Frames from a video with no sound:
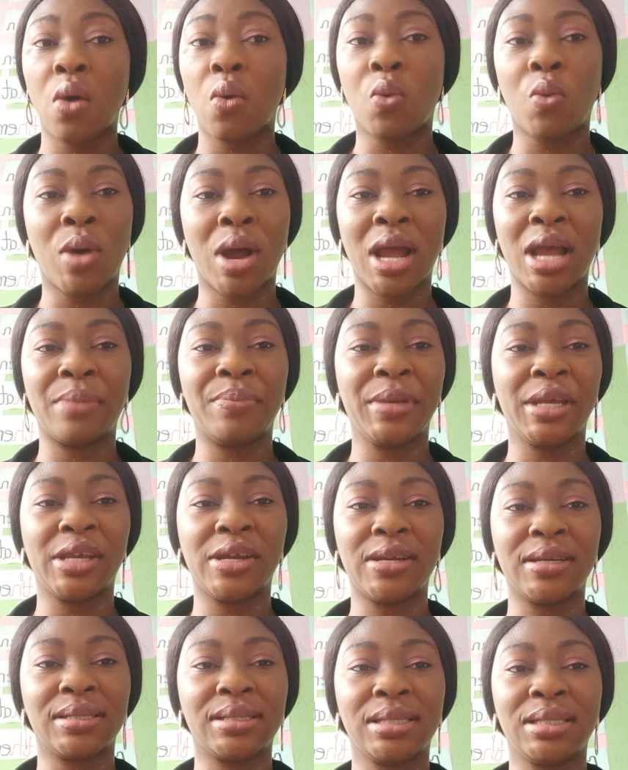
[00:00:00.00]
Why?
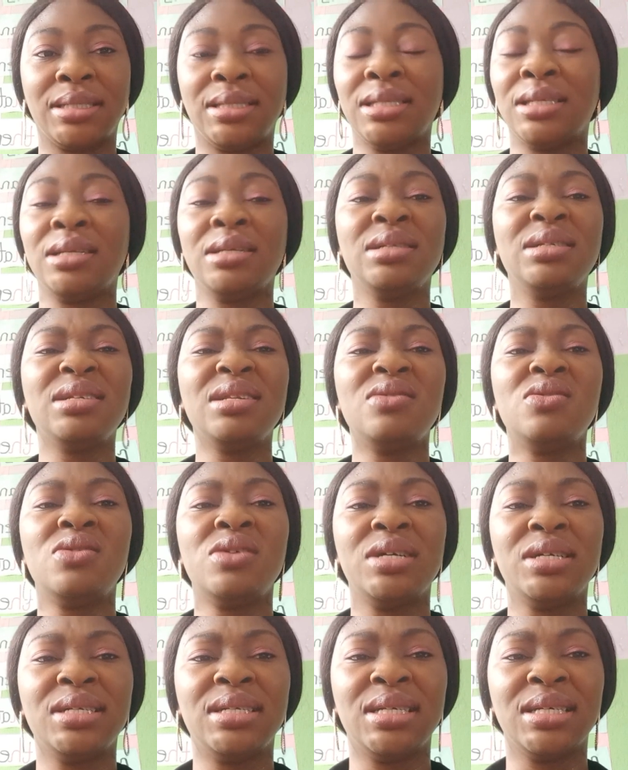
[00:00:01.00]
Because they didn't
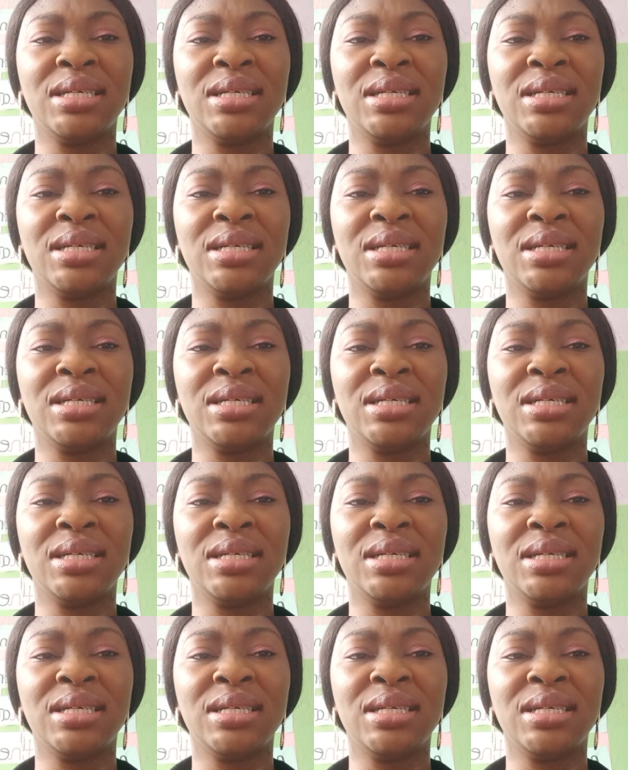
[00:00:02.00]
learn